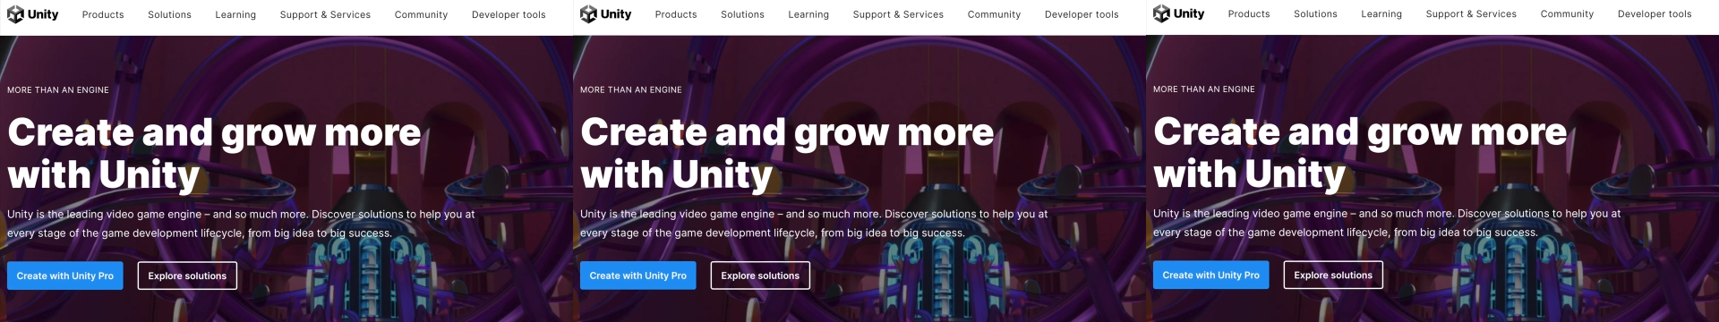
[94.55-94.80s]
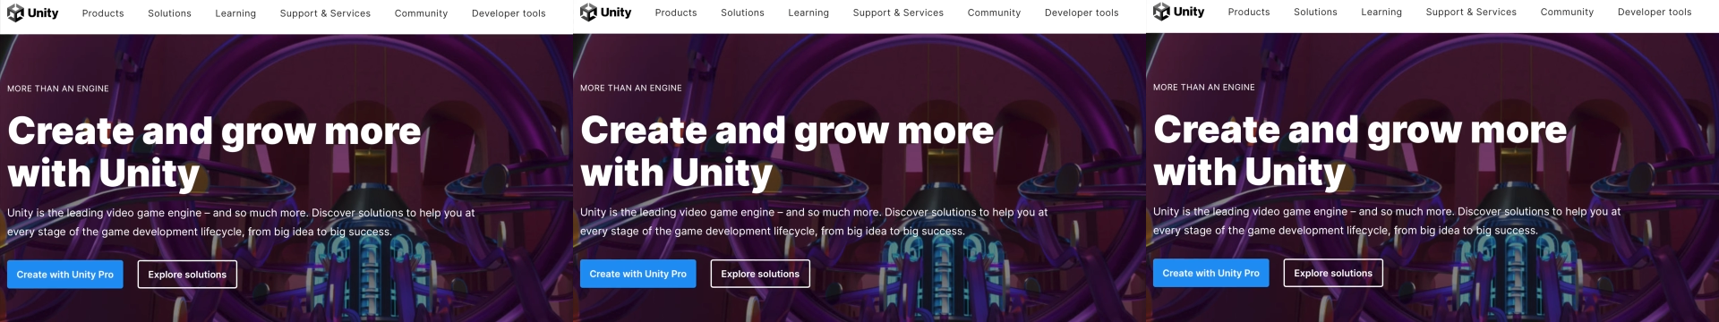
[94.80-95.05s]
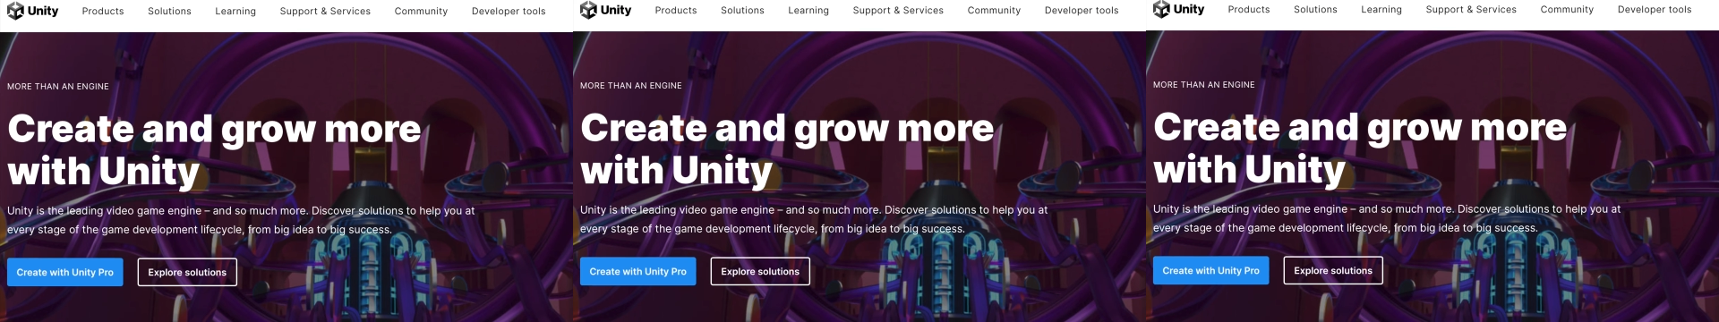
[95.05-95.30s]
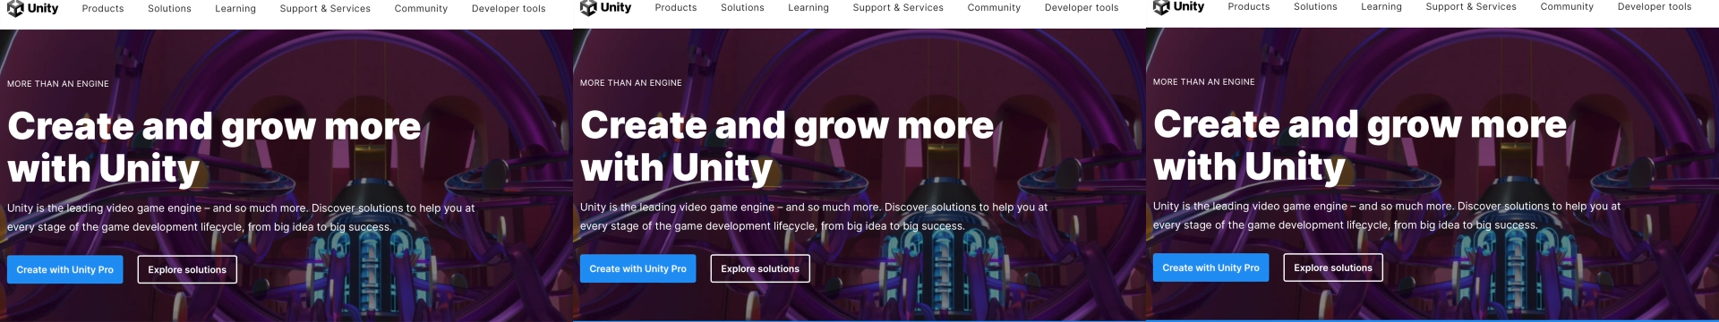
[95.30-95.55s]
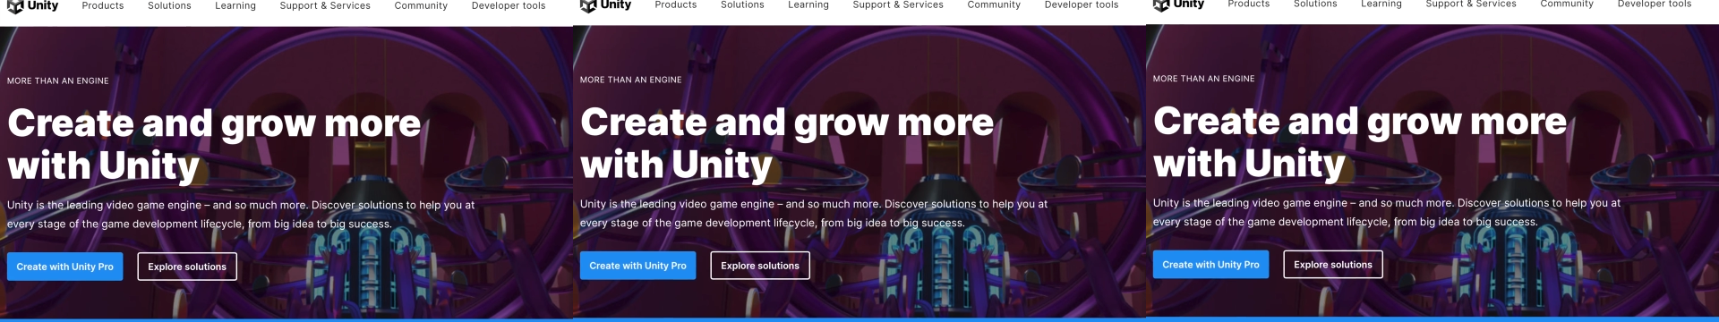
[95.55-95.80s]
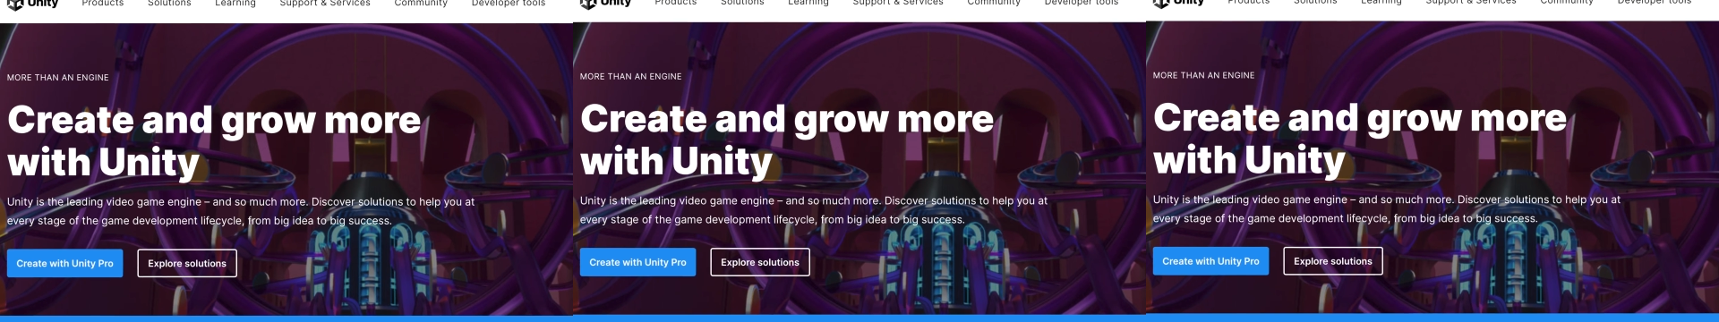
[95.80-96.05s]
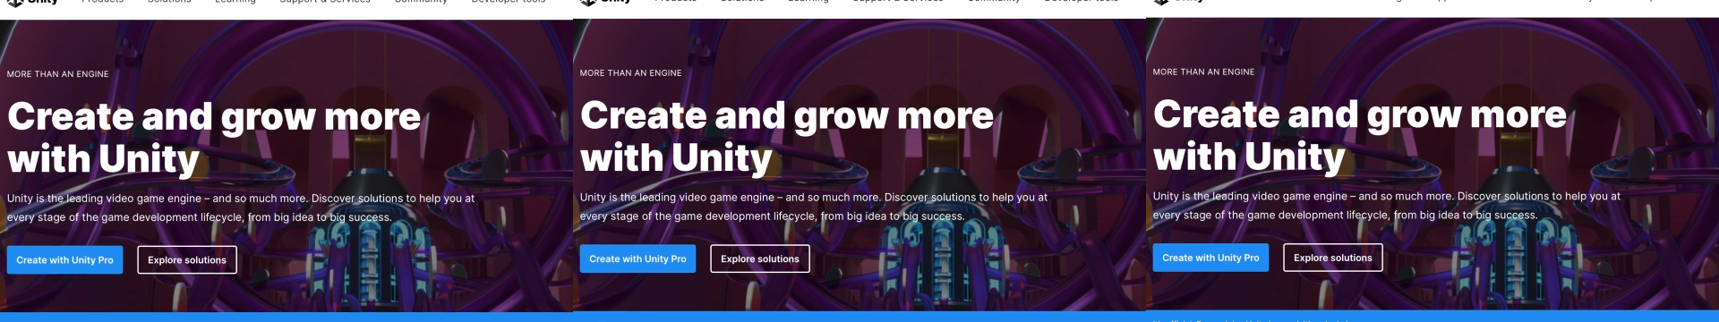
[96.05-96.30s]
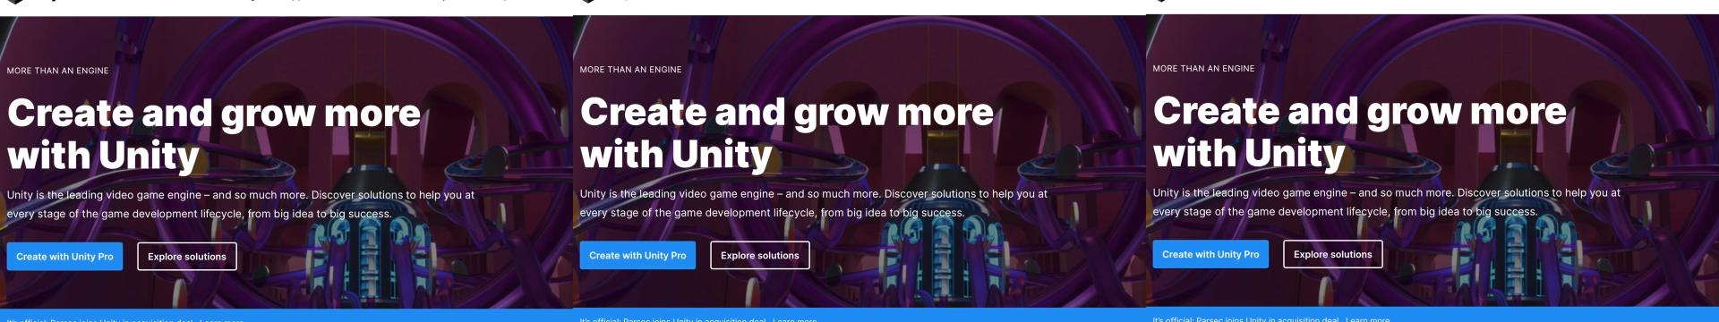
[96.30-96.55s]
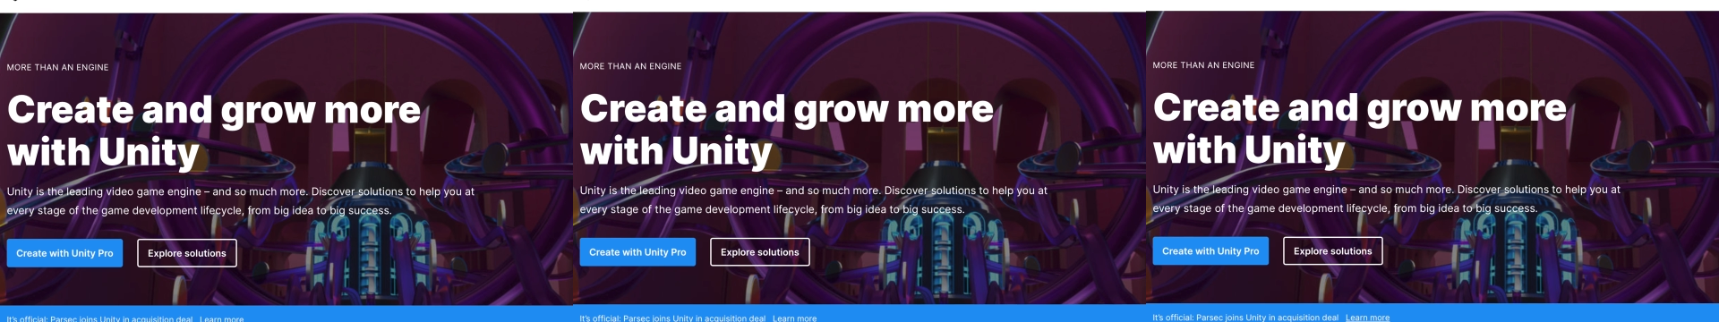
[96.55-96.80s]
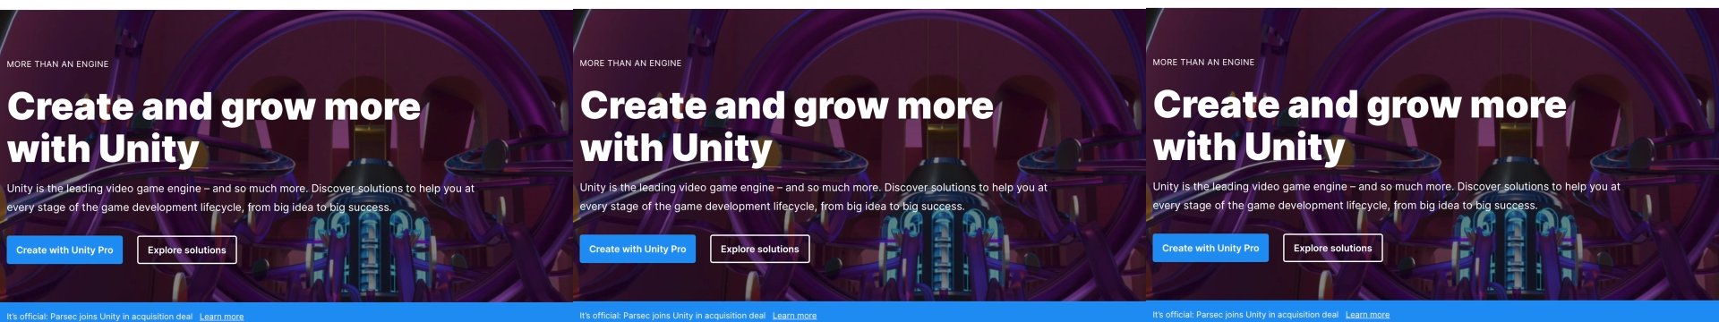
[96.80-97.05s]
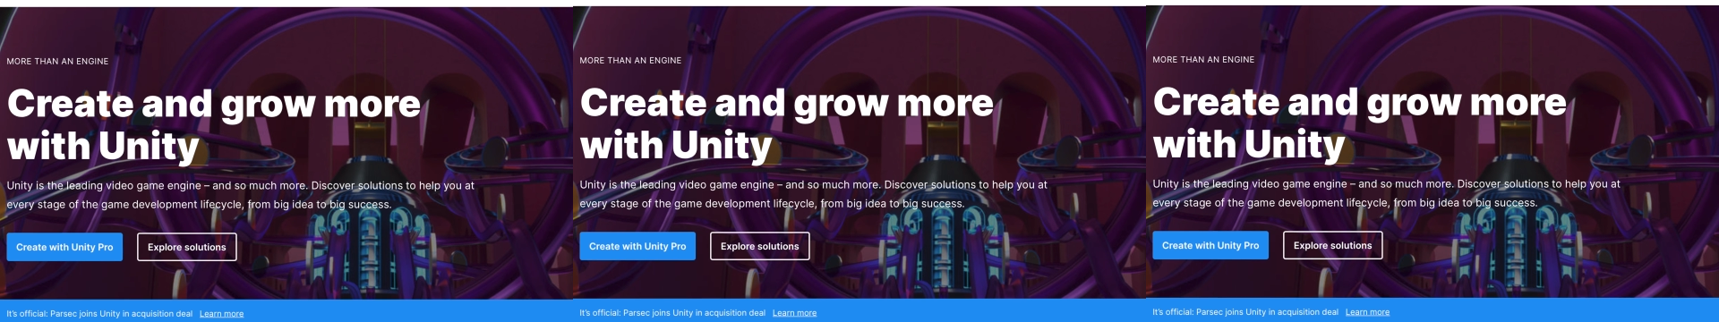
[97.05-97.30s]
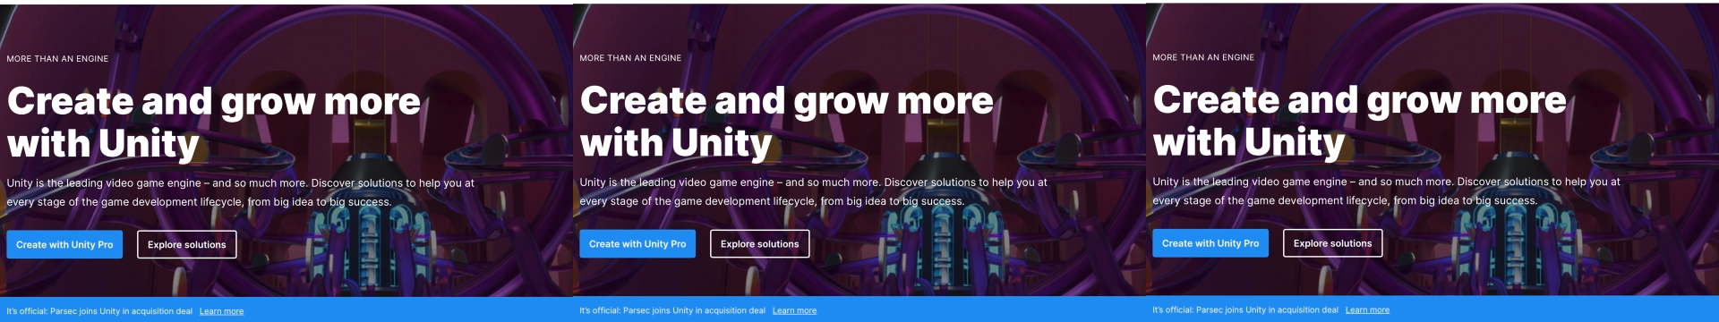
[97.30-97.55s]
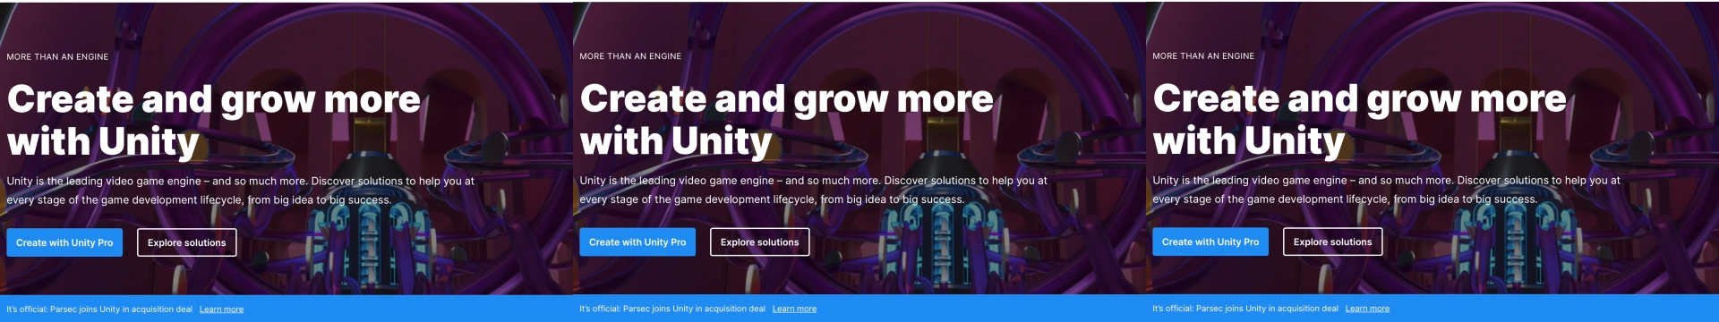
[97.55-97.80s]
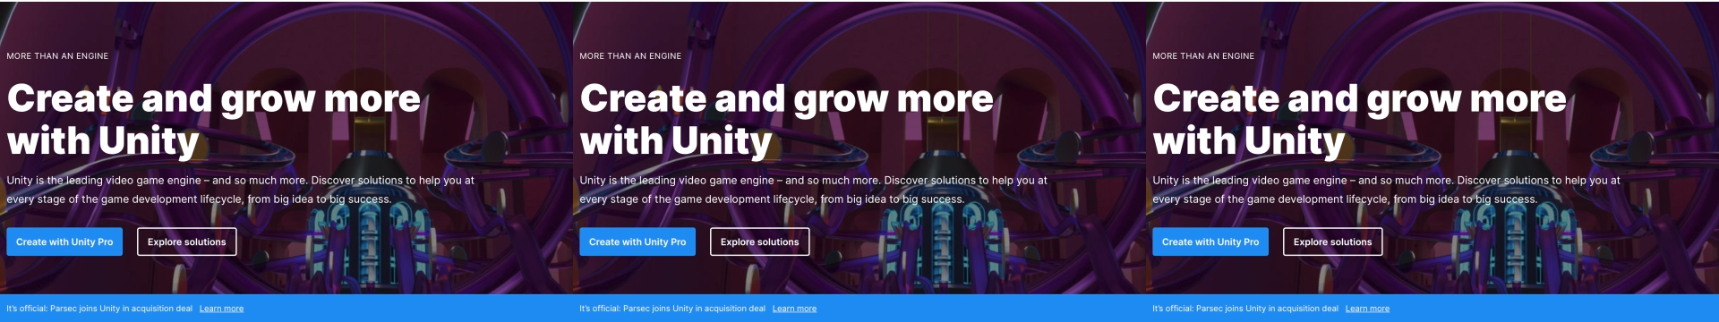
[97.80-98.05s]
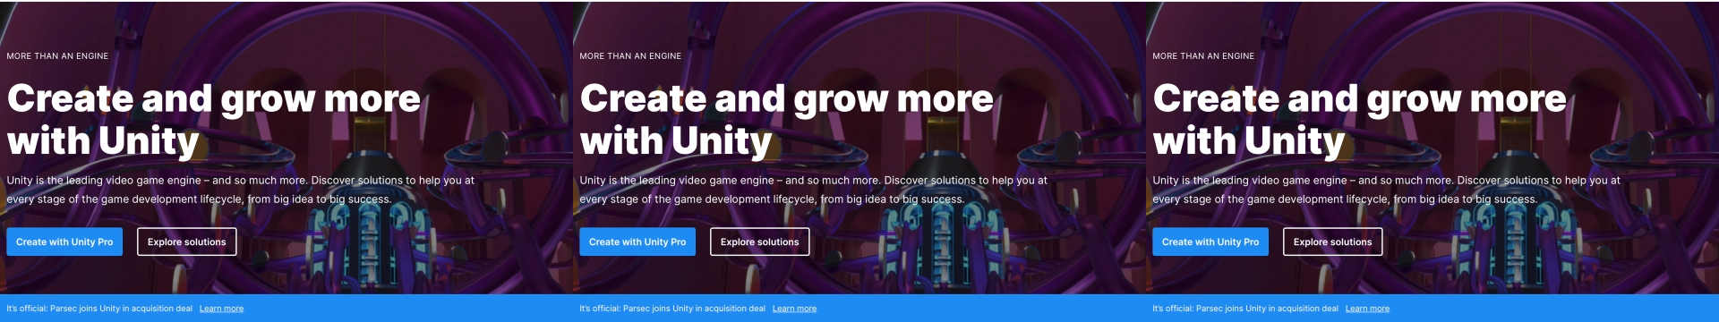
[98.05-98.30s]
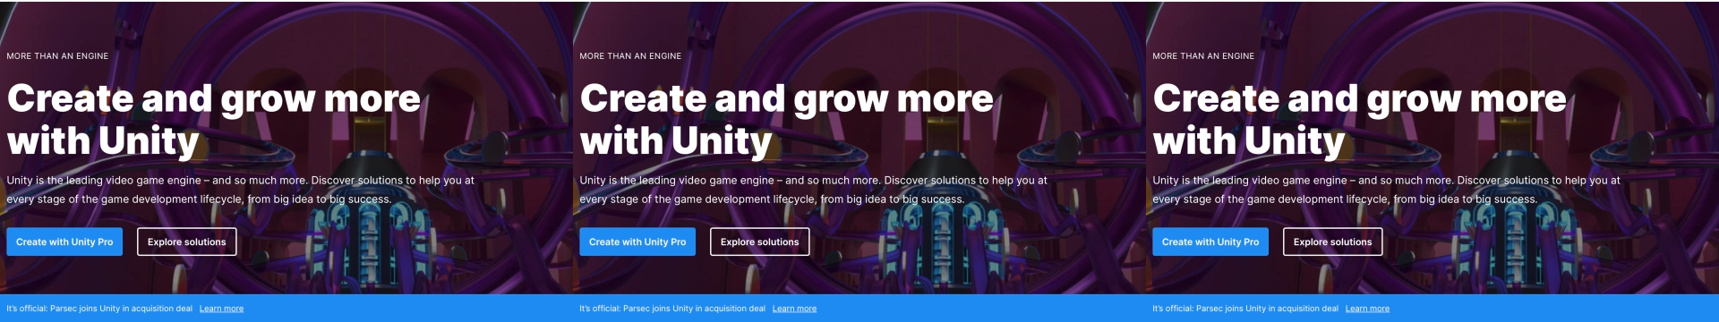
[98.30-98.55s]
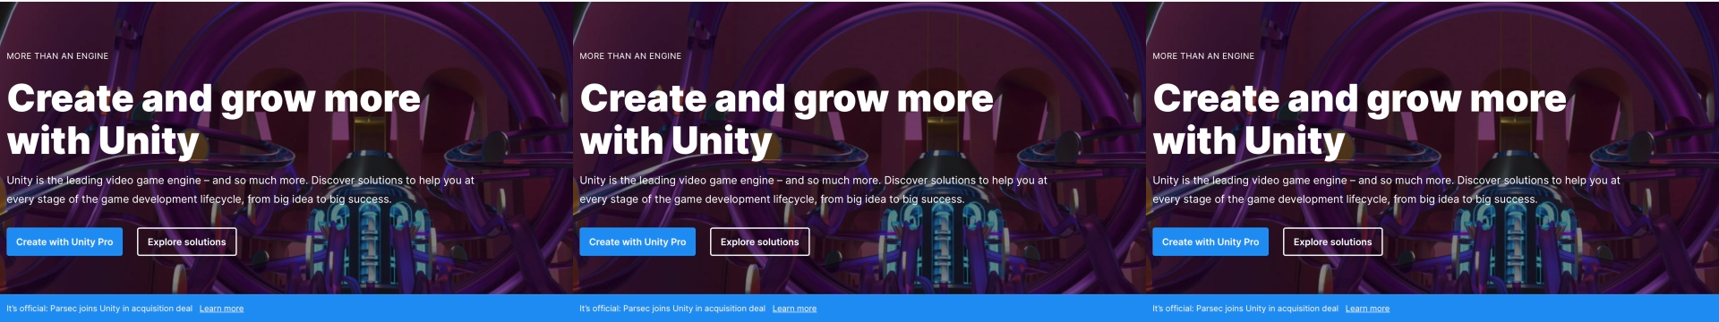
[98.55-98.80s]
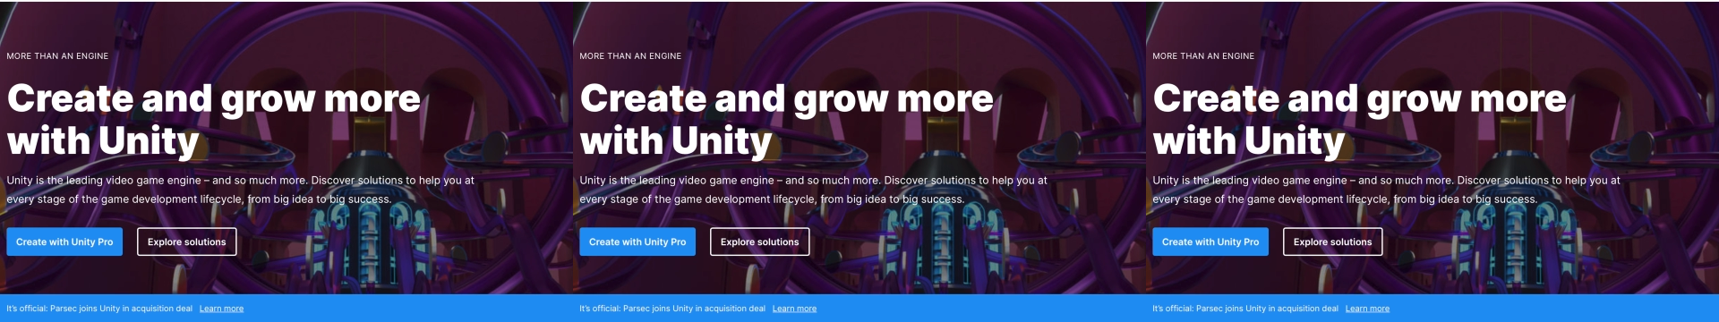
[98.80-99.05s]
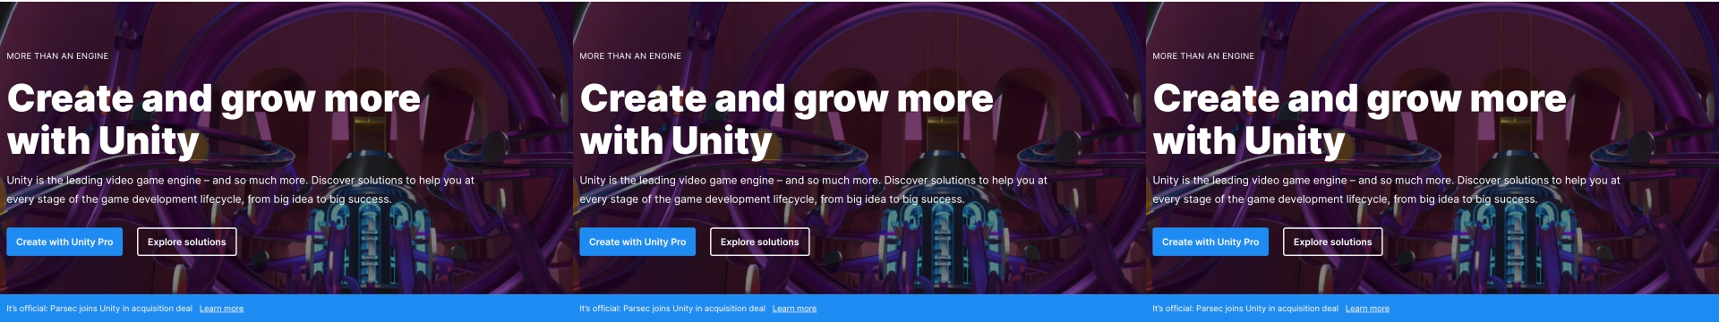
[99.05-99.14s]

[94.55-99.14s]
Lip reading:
No face is visible, so there are no lips to read.